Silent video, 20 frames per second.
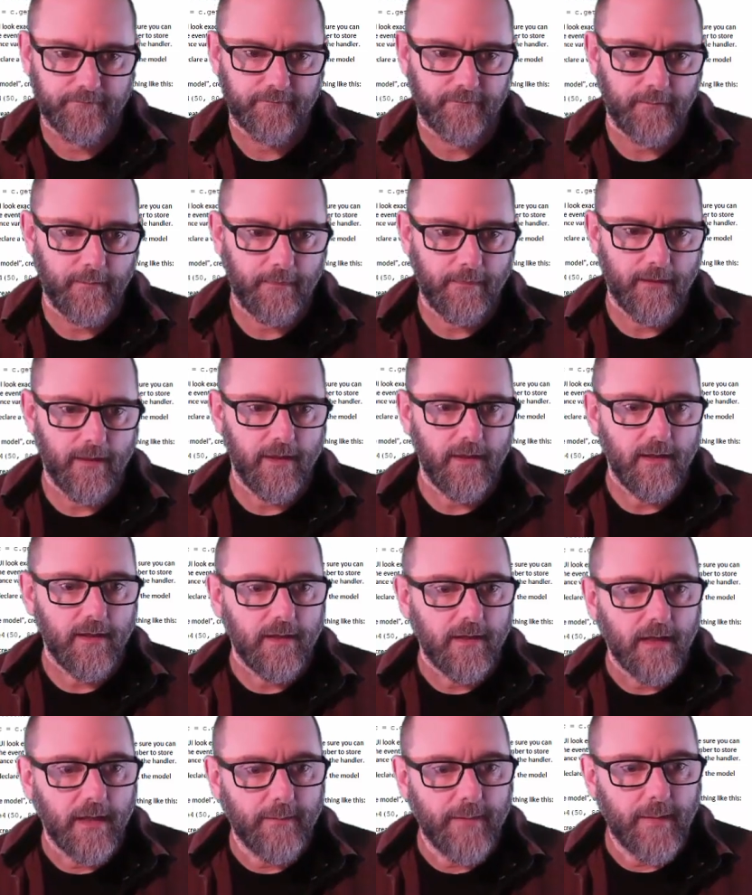
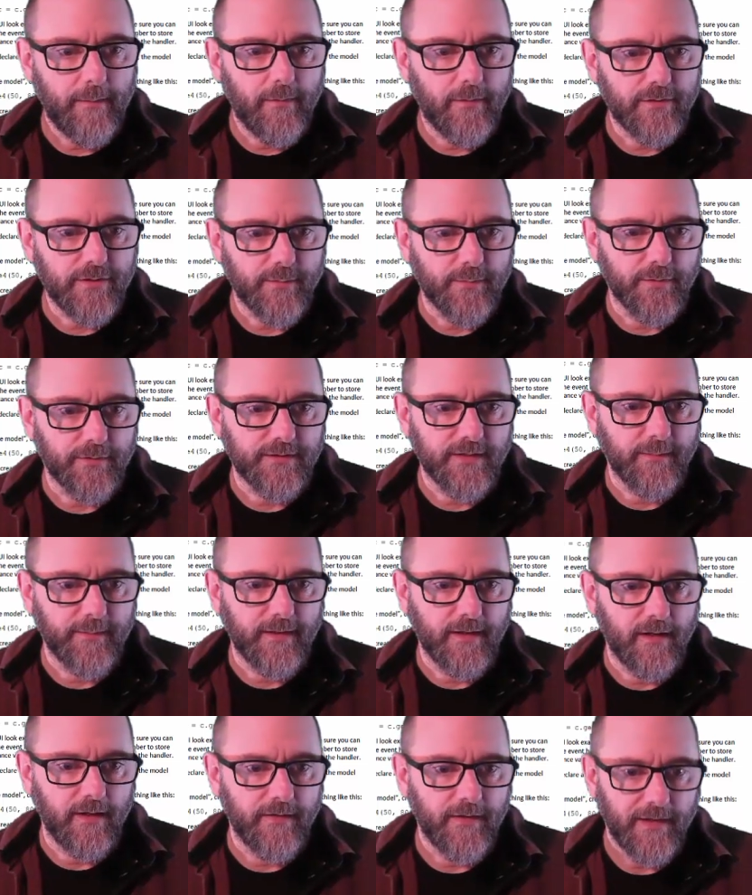And maybe we should put
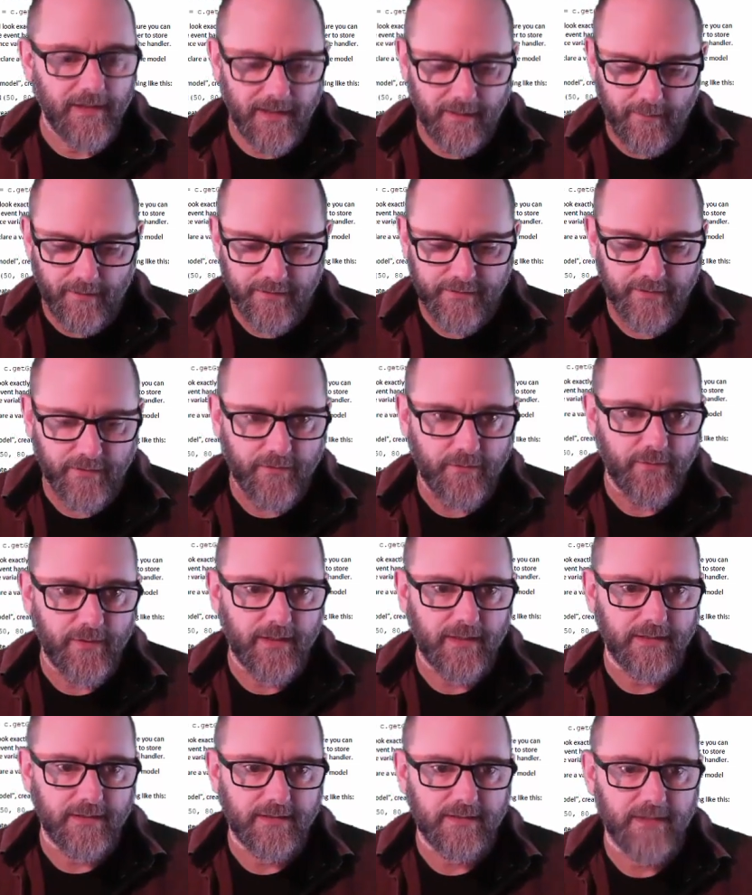something on the label so that
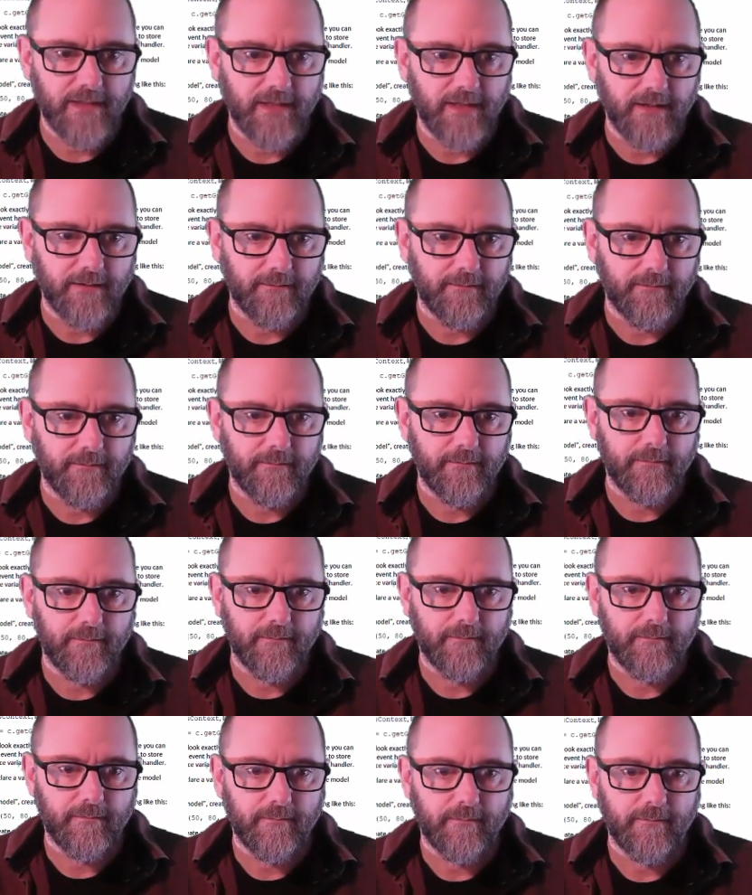we can see it.
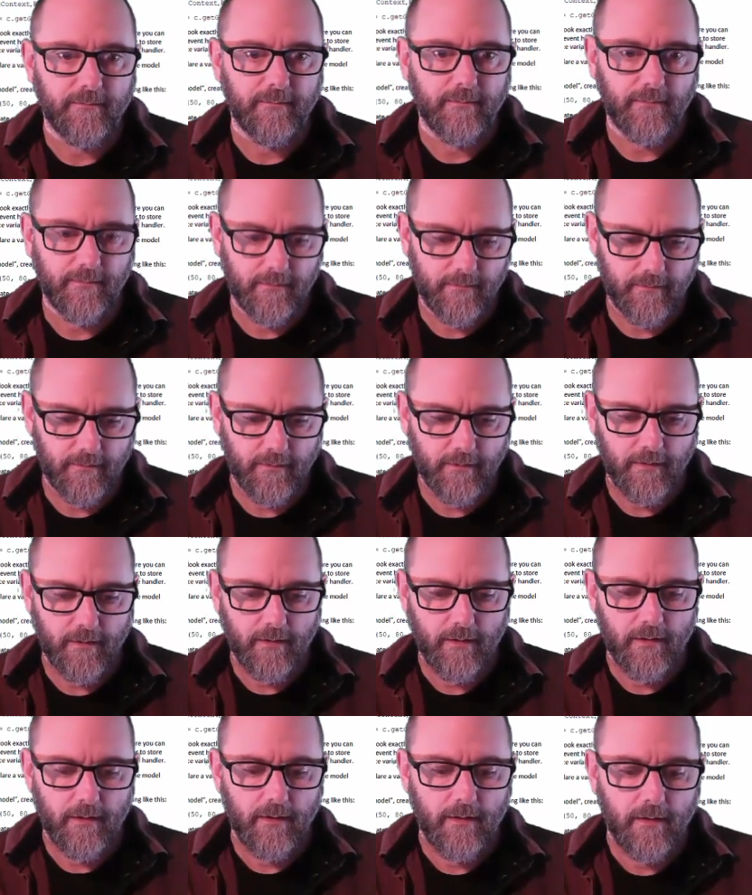
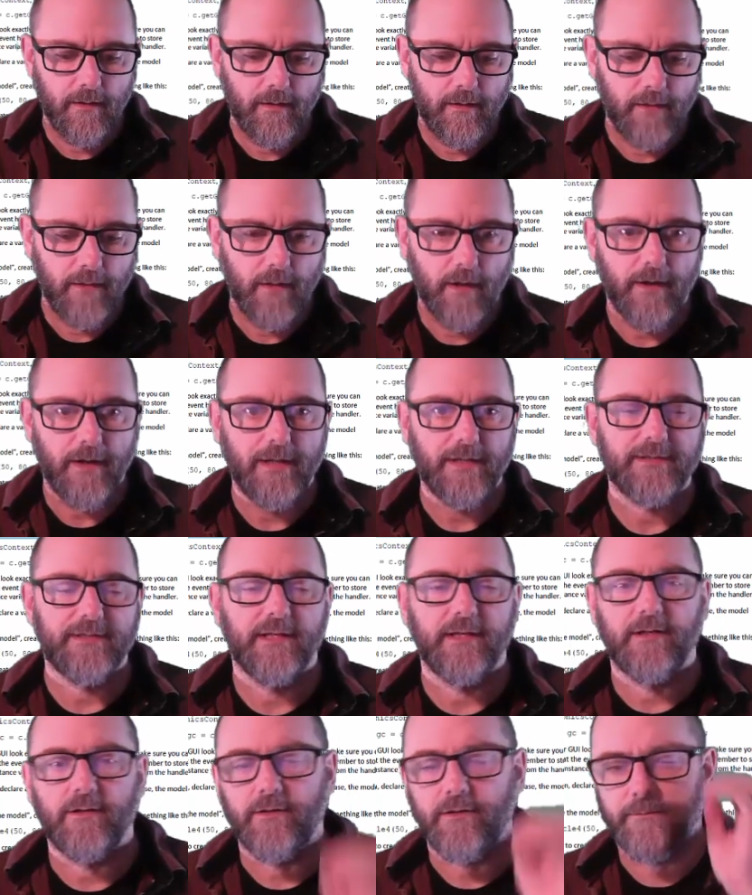All right, let's
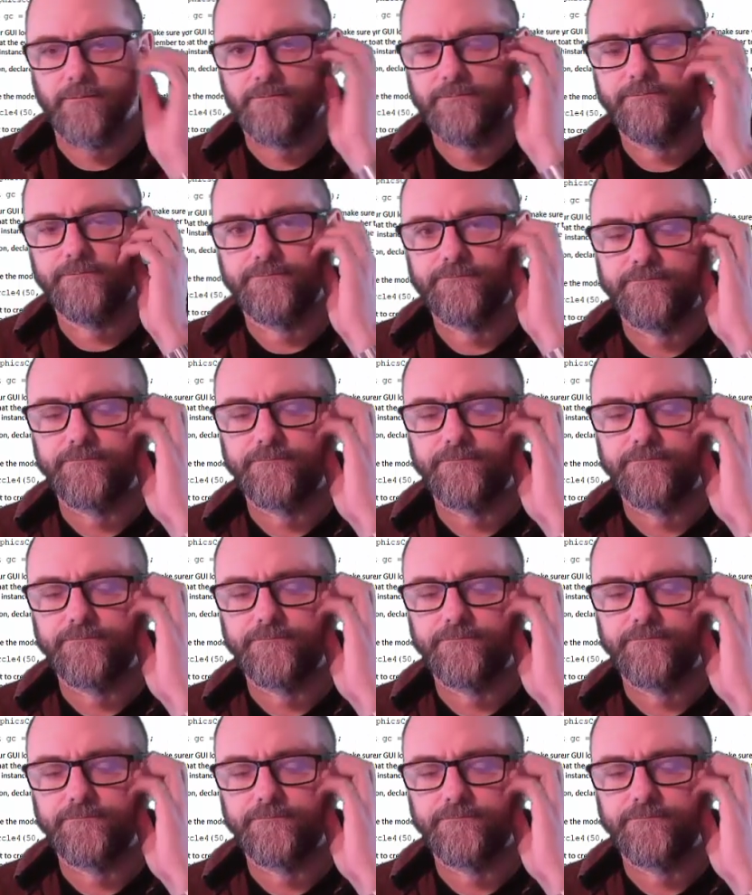take a look.